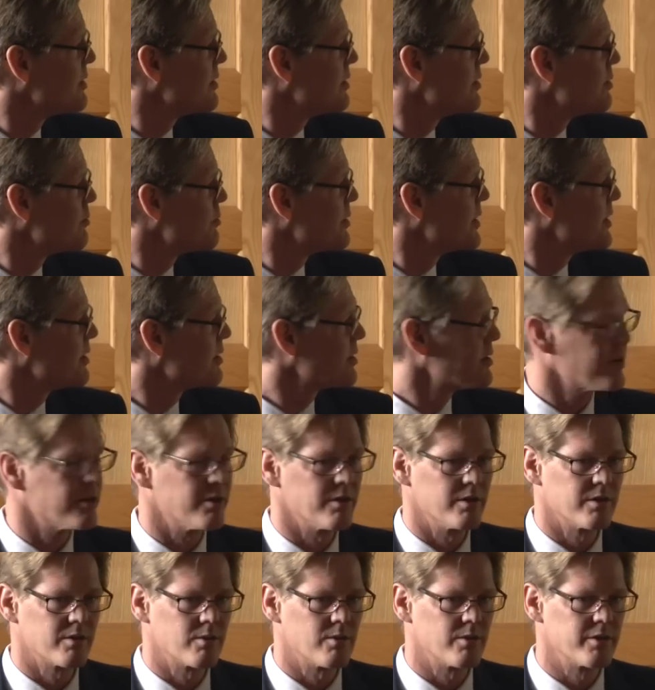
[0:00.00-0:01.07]
the European
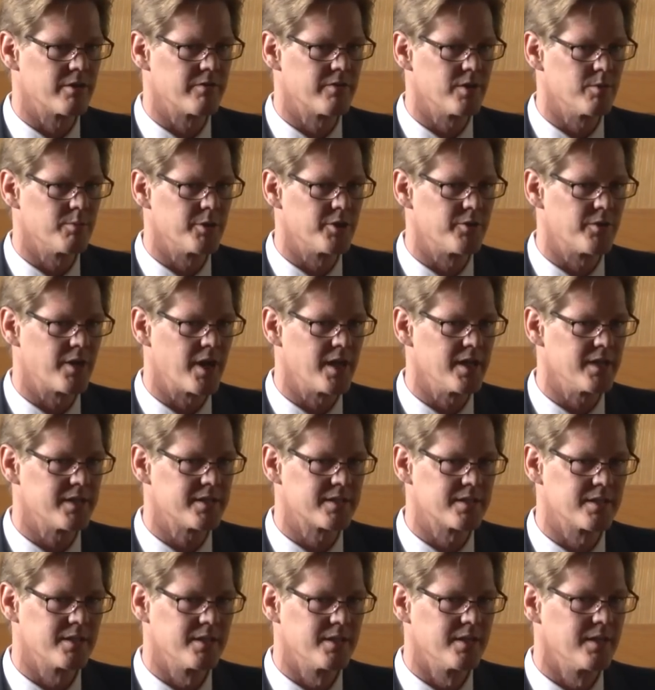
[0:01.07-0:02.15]
Court of Human
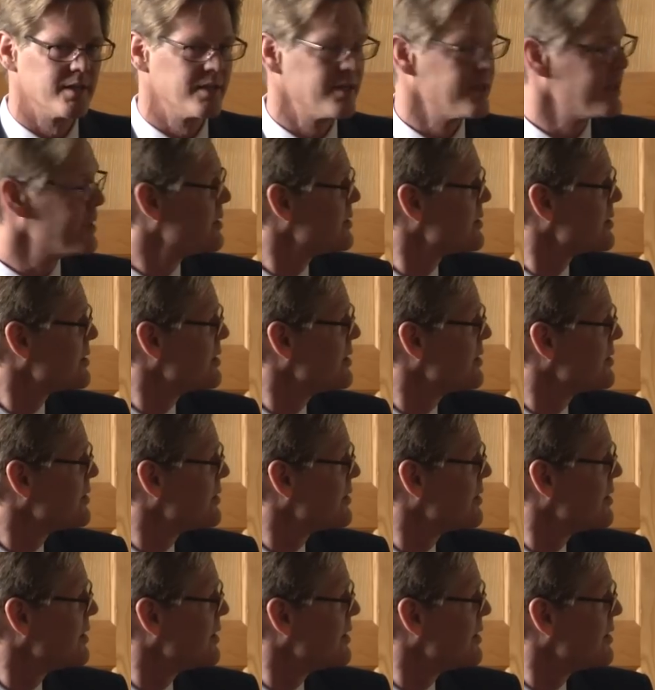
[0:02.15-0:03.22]
Rights is, is
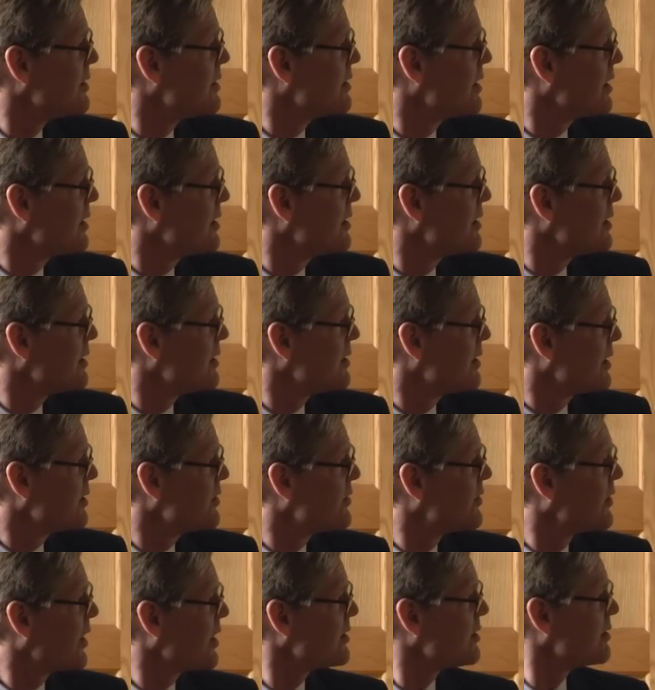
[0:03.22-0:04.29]
dead dead
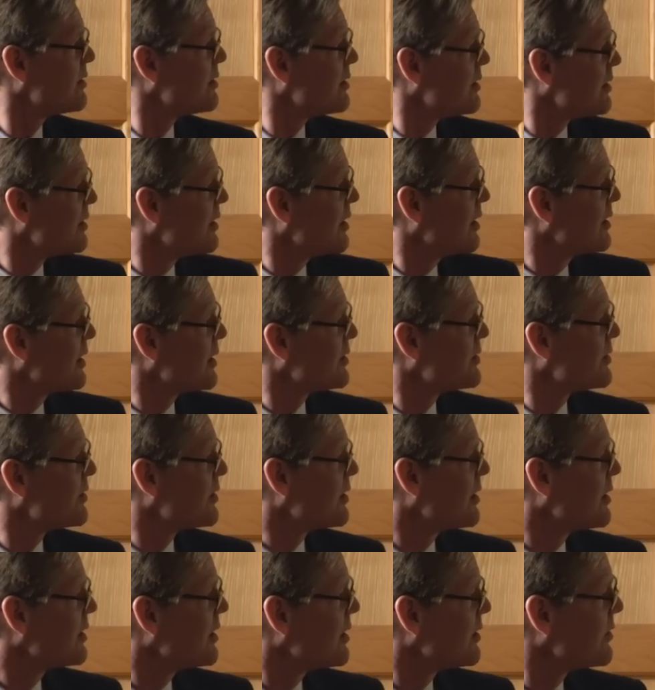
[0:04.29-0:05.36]
sent against,
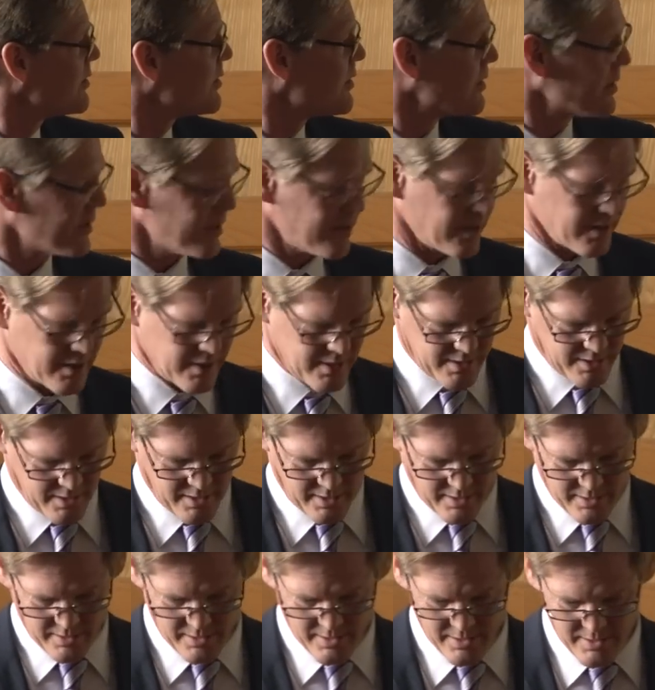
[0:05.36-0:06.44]
against uh,
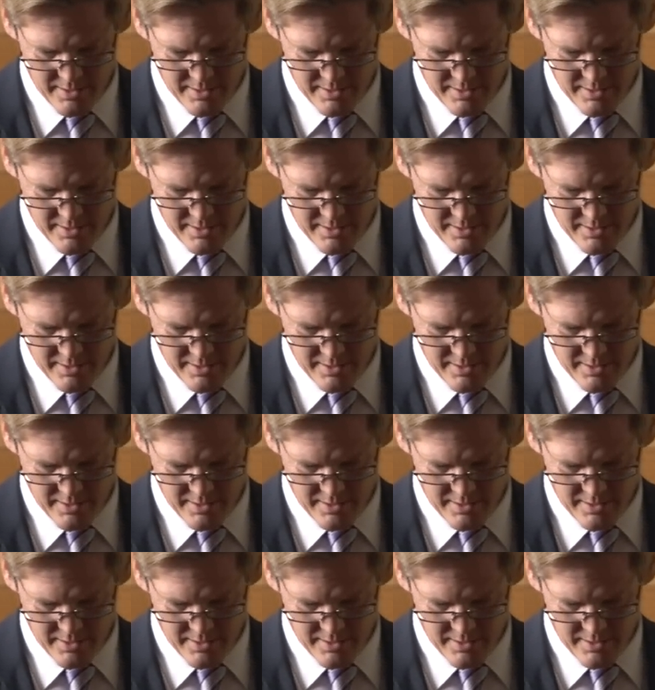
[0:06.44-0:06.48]
uh,